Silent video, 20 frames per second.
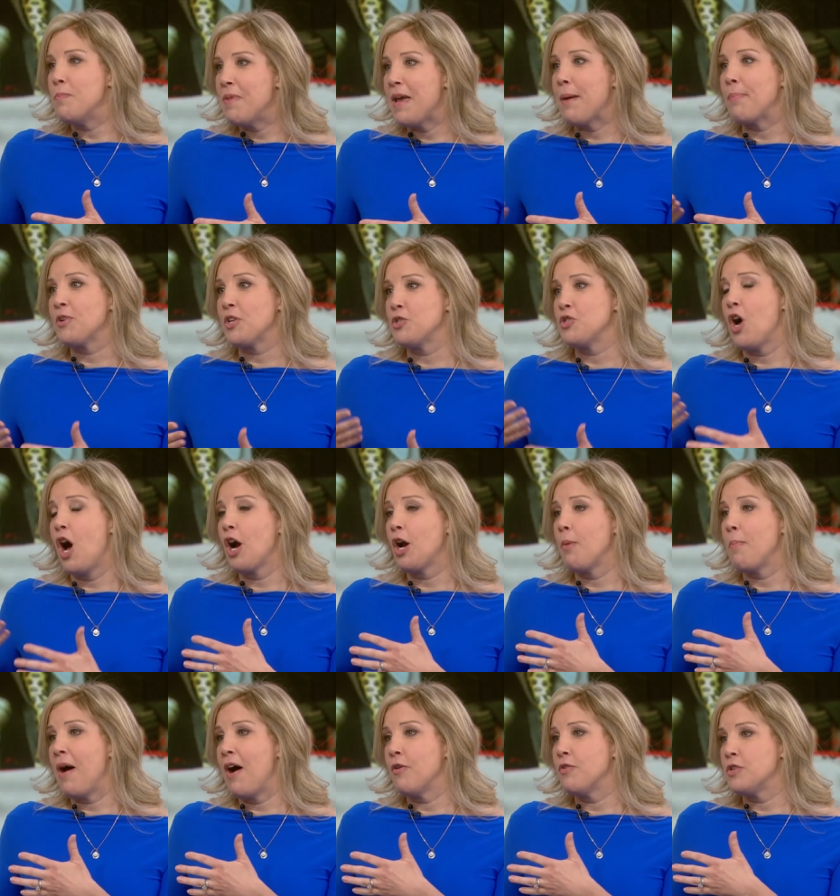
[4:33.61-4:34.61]
be able to talk
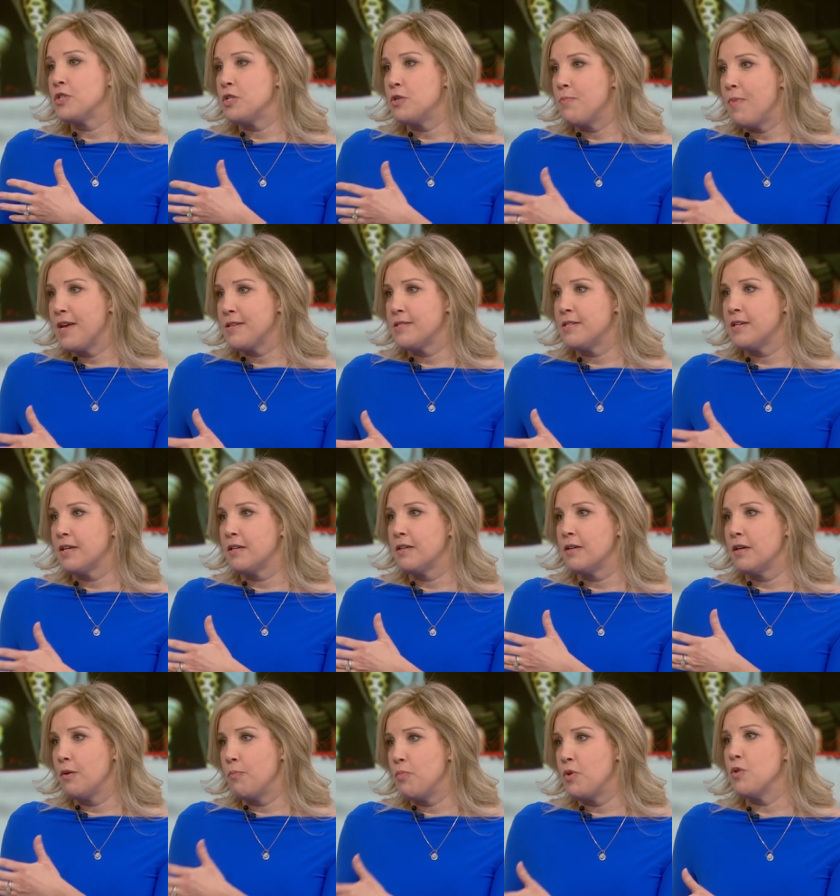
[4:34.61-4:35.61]
about domestic
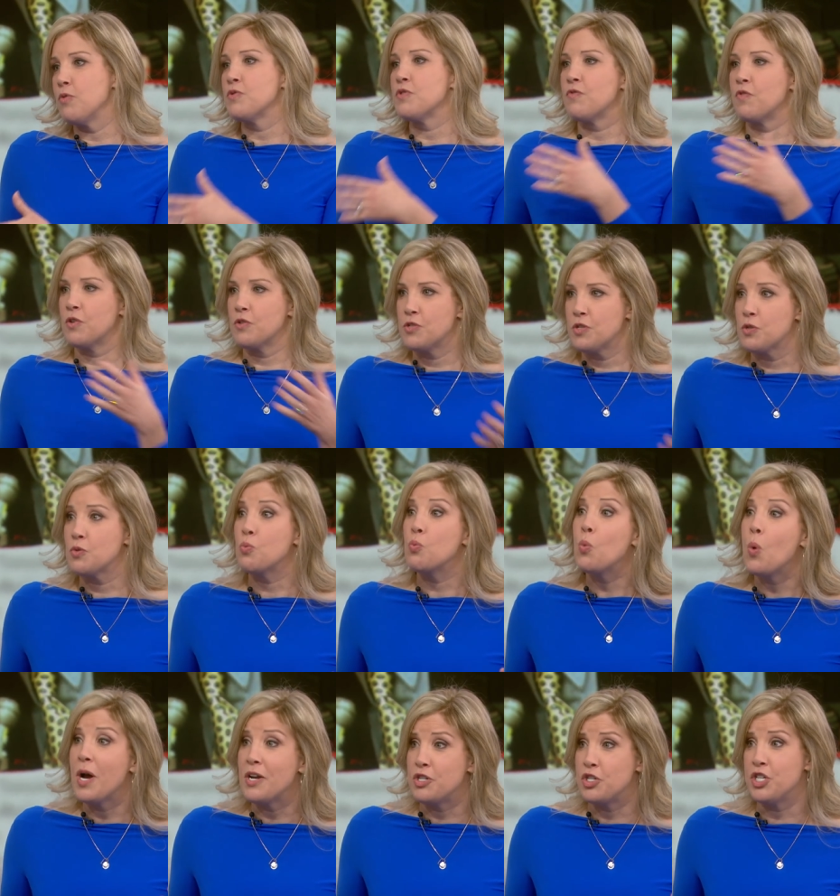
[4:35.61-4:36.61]
abuse versus right,
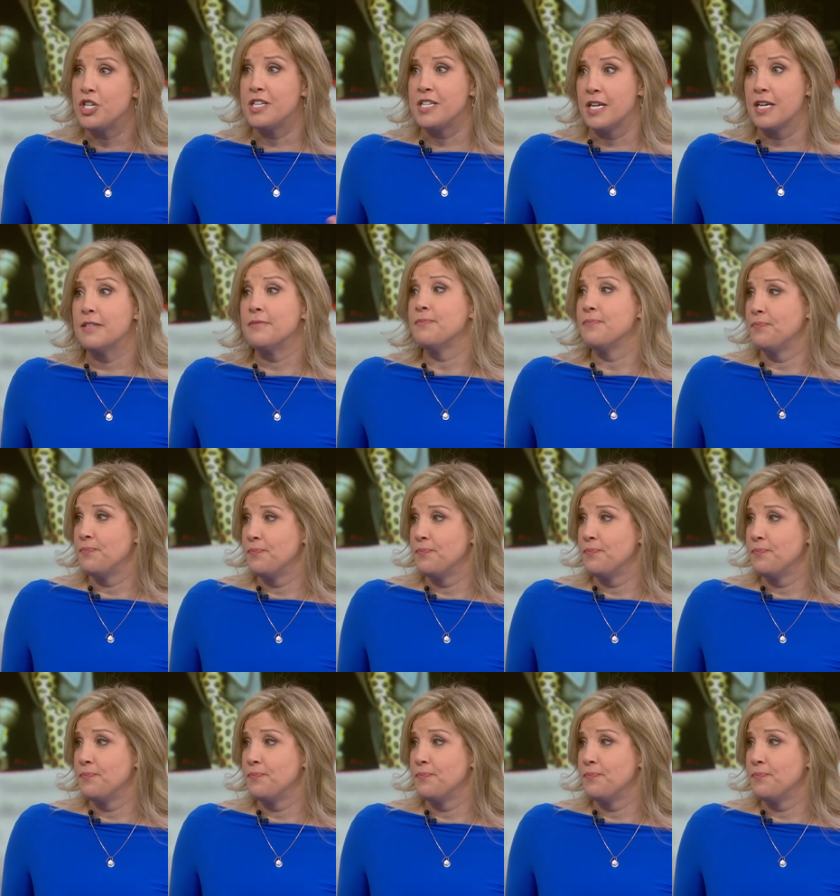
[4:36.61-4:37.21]
what she did. Kristen,